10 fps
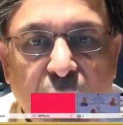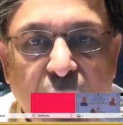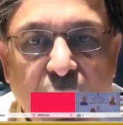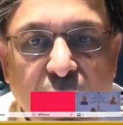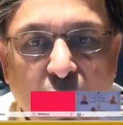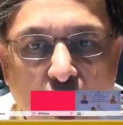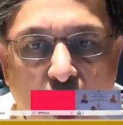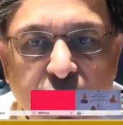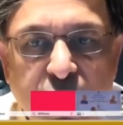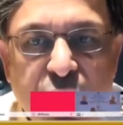And
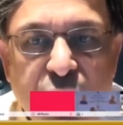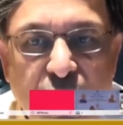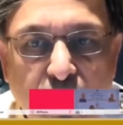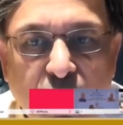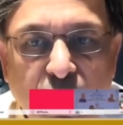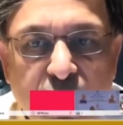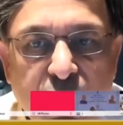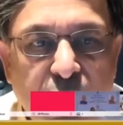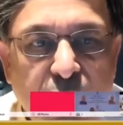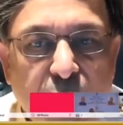all this is supported
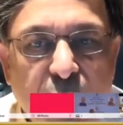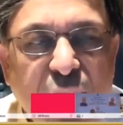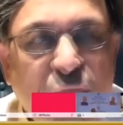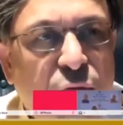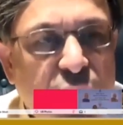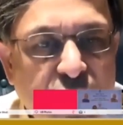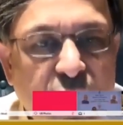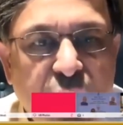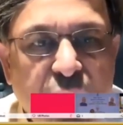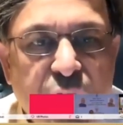by the
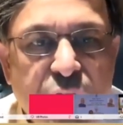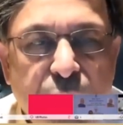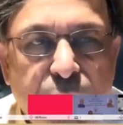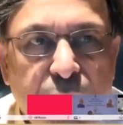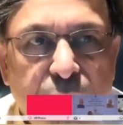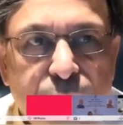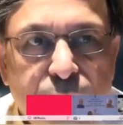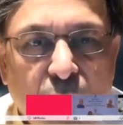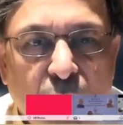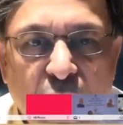visionary leadership,
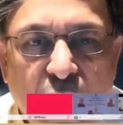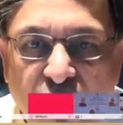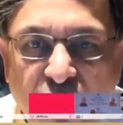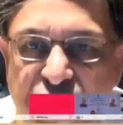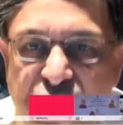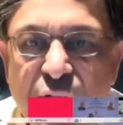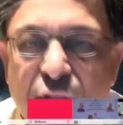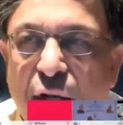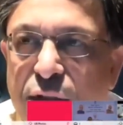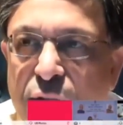
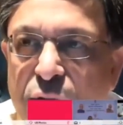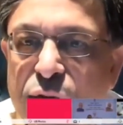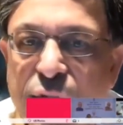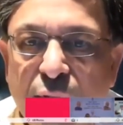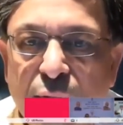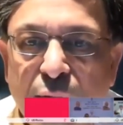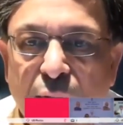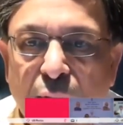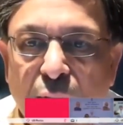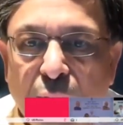efficient execution,
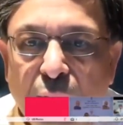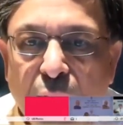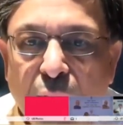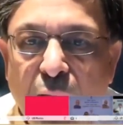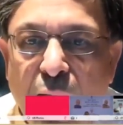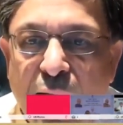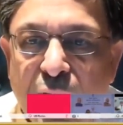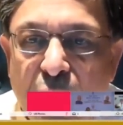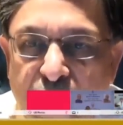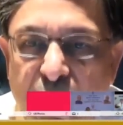and
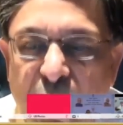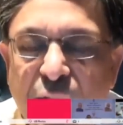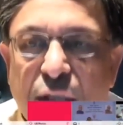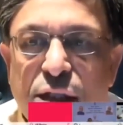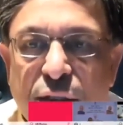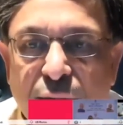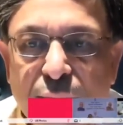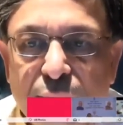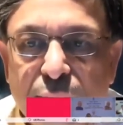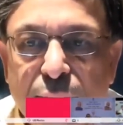implementation
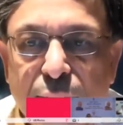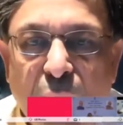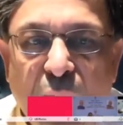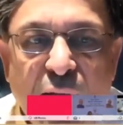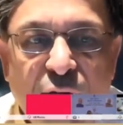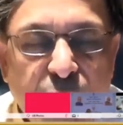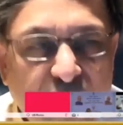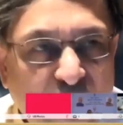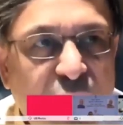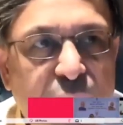by our
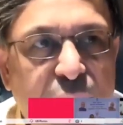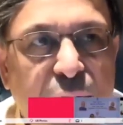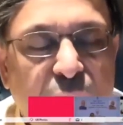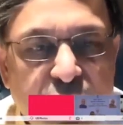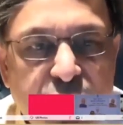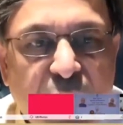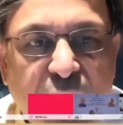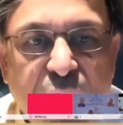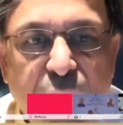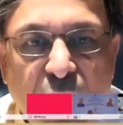beloved and
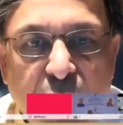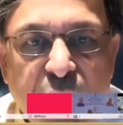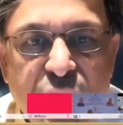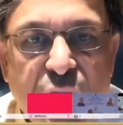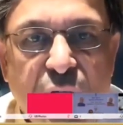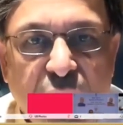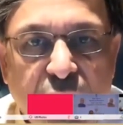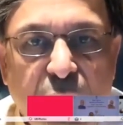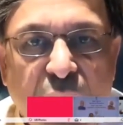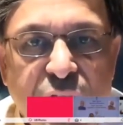respected Prime Minister
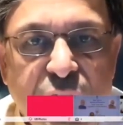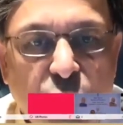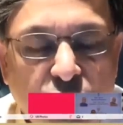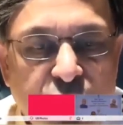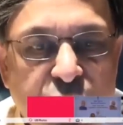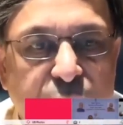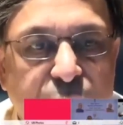Narendra Bhaiji Modi ji.